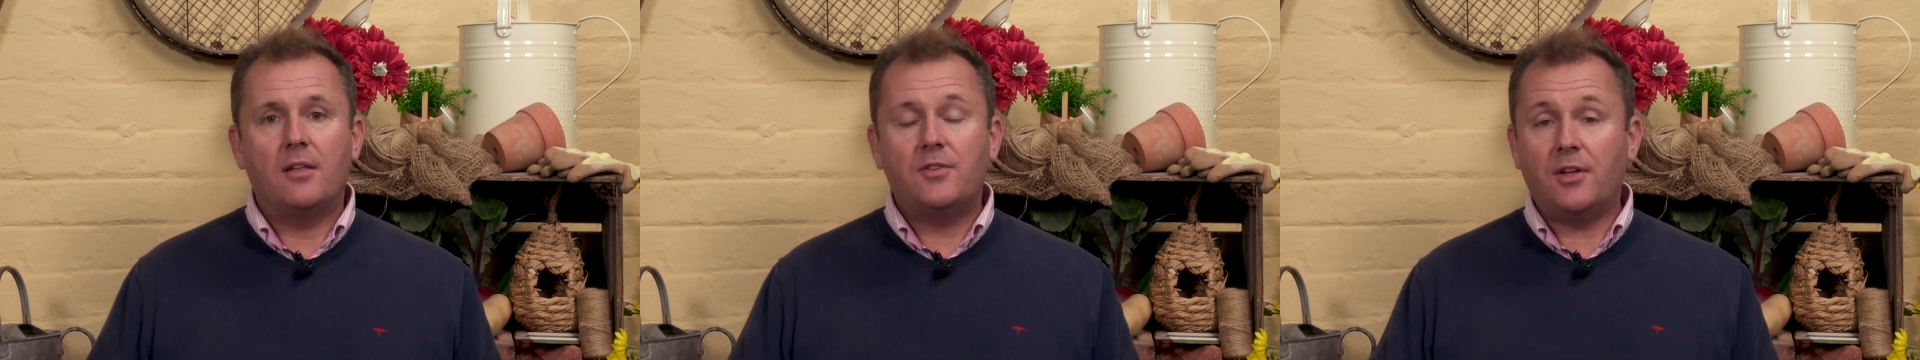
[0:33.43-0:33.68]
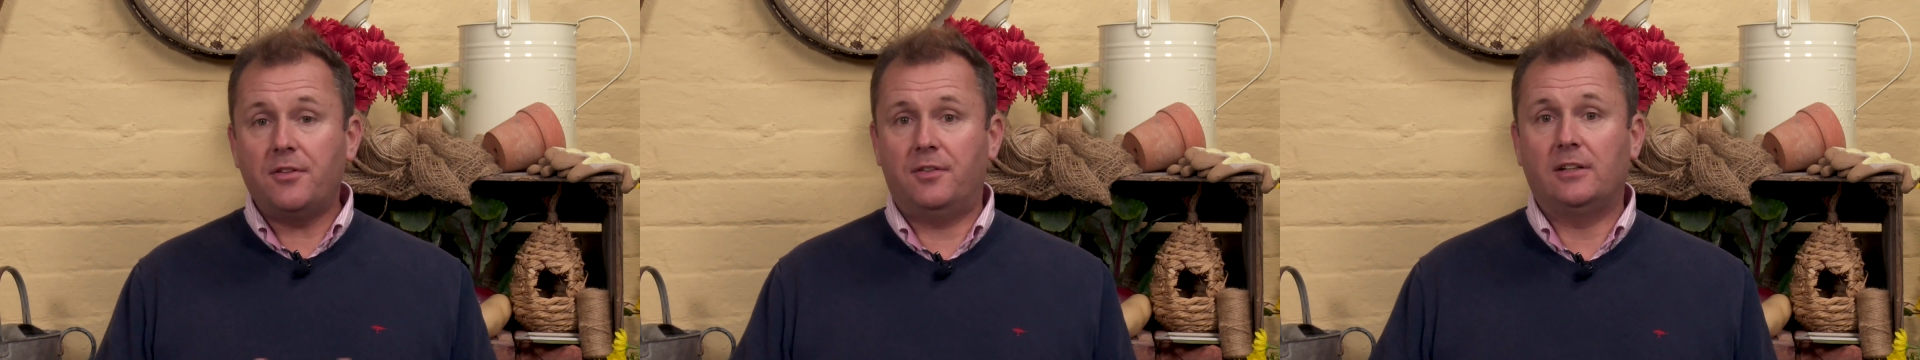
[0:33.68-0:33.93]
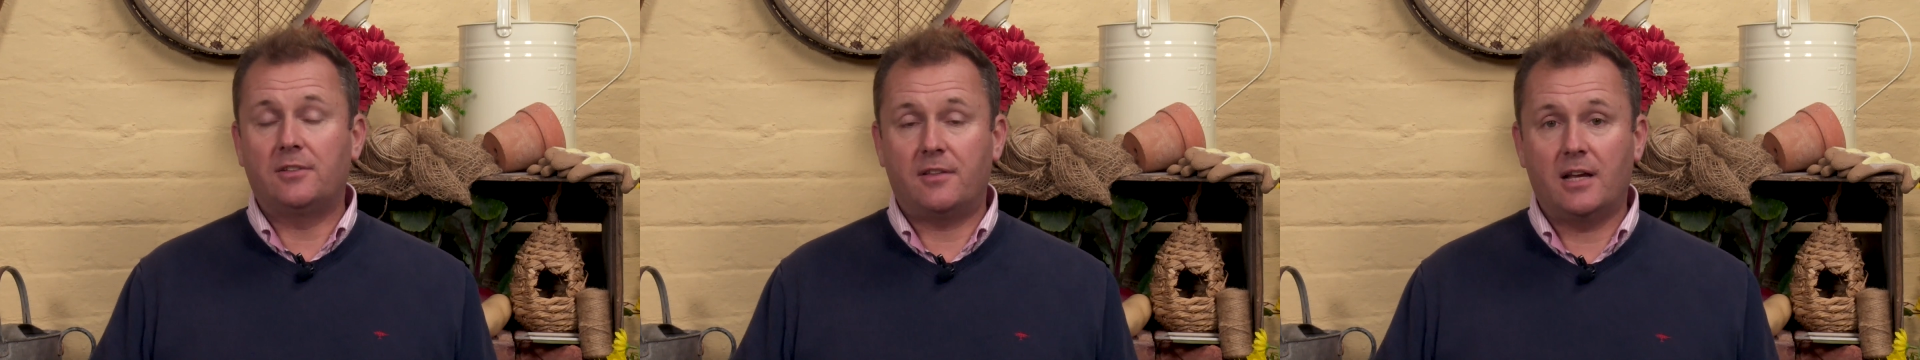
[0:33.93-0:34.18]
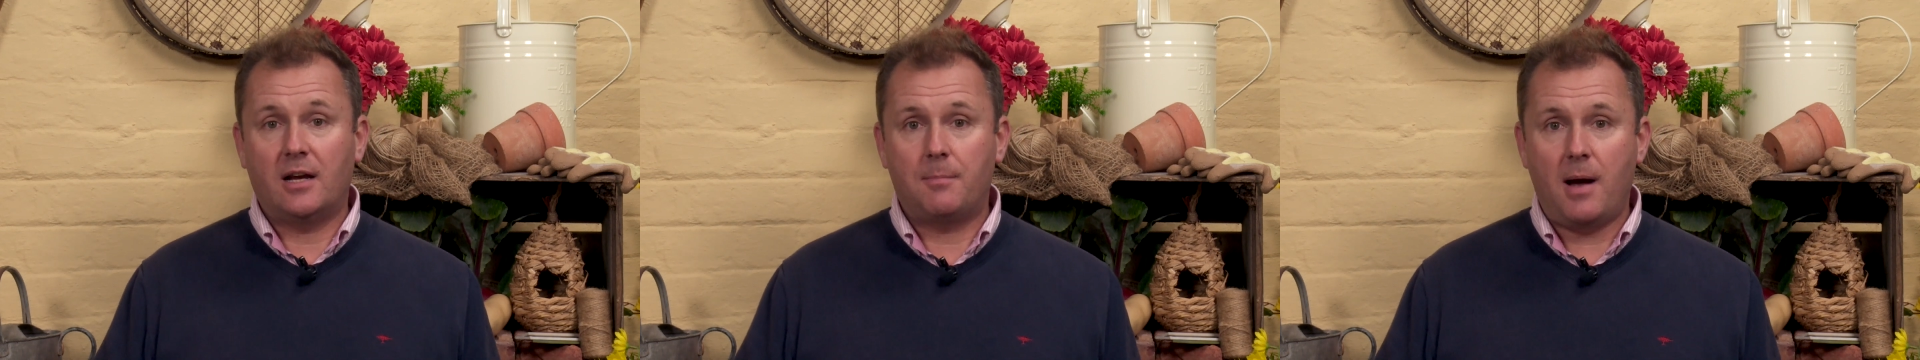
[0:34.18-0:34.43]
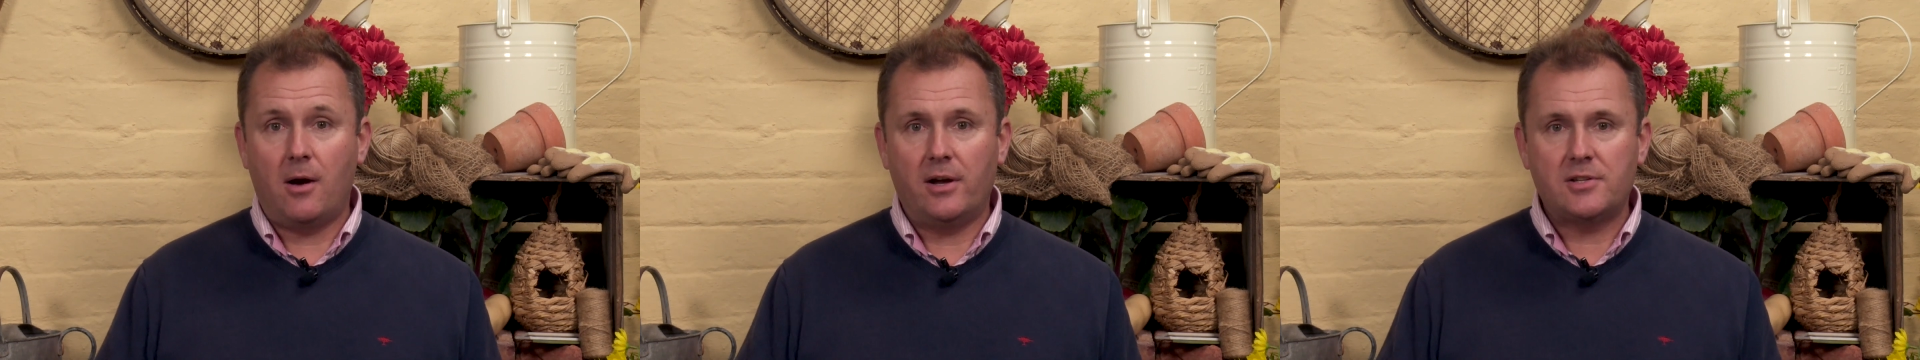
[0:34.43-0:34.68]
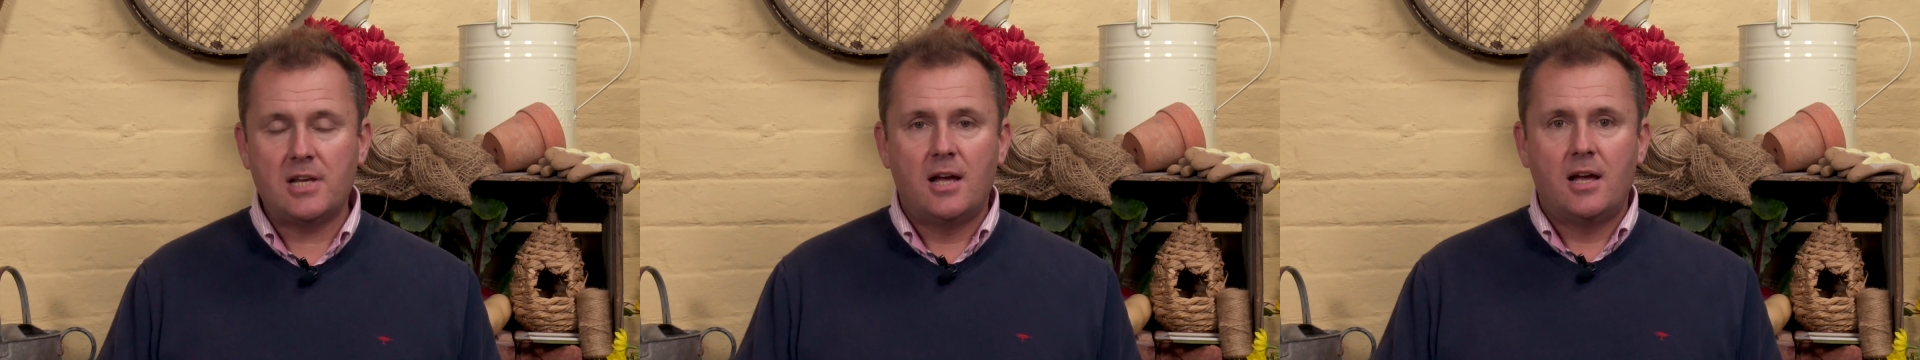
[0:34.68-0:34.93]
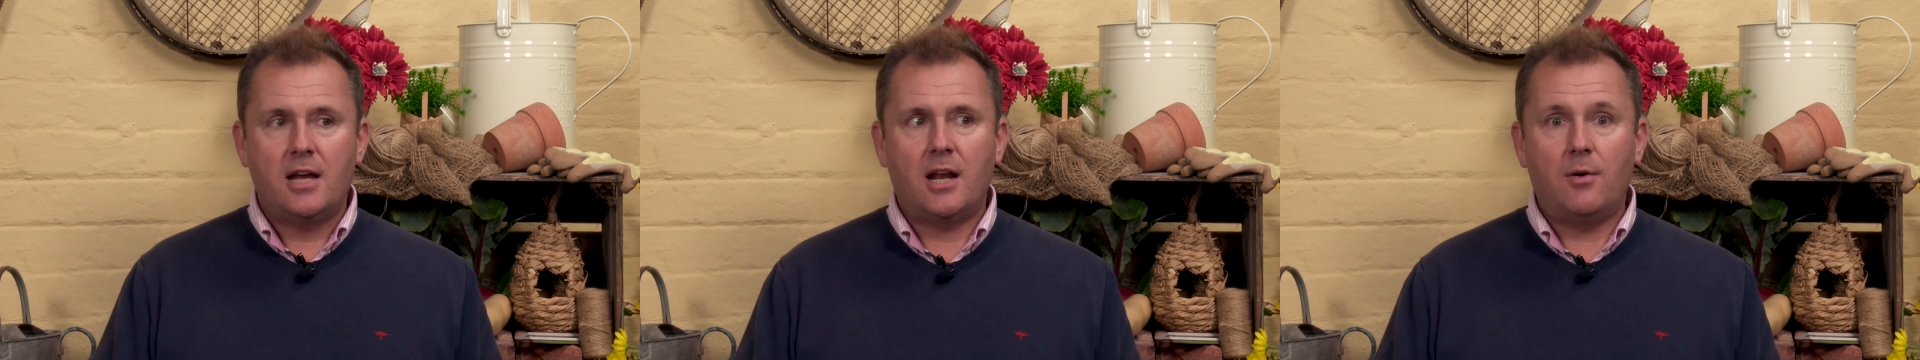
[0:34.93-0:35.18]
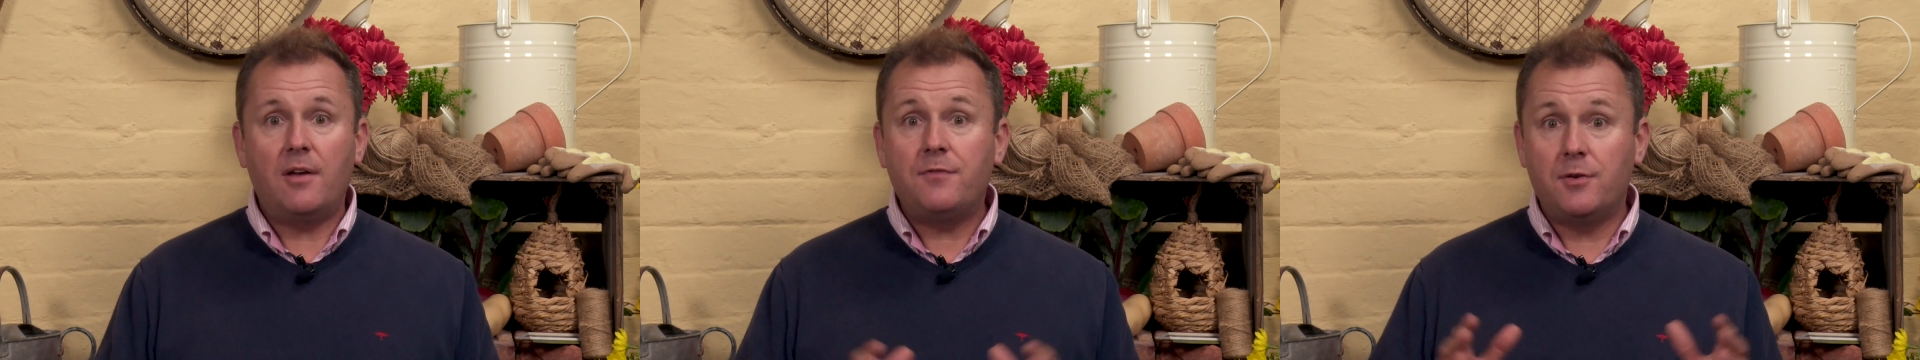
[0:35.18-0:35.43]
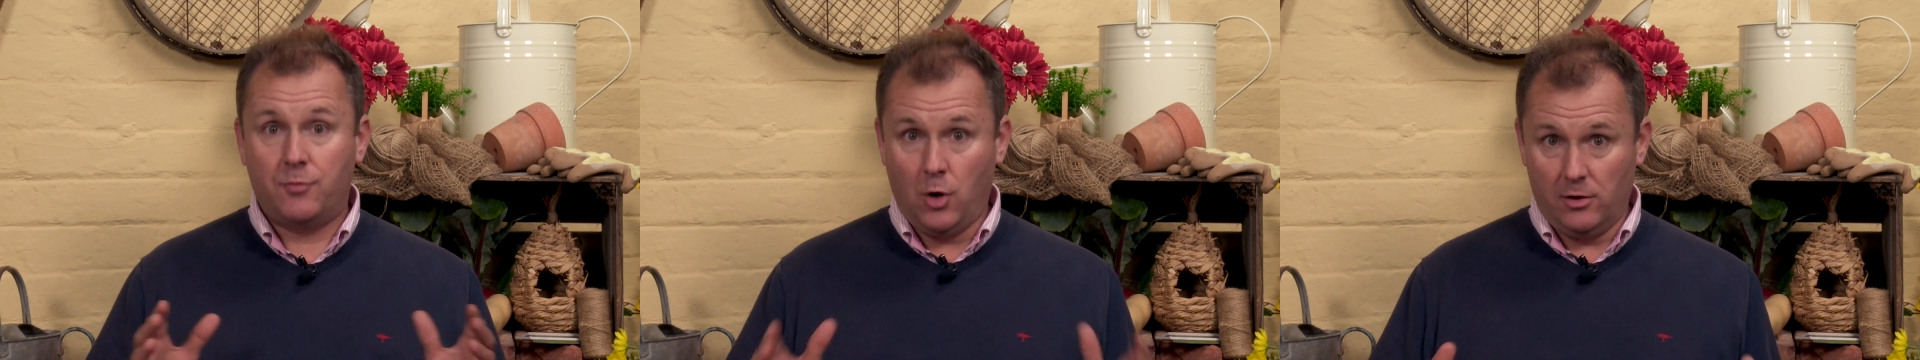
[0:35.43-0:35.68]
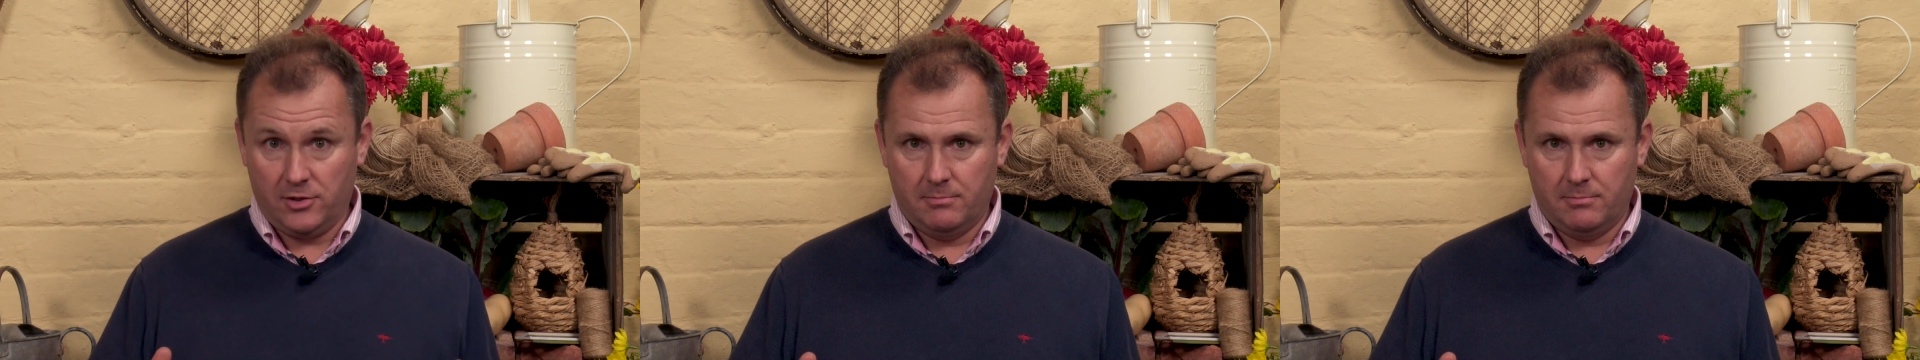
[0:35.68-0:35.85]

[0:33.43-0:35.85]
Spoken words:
The other thing to think about is, if you've got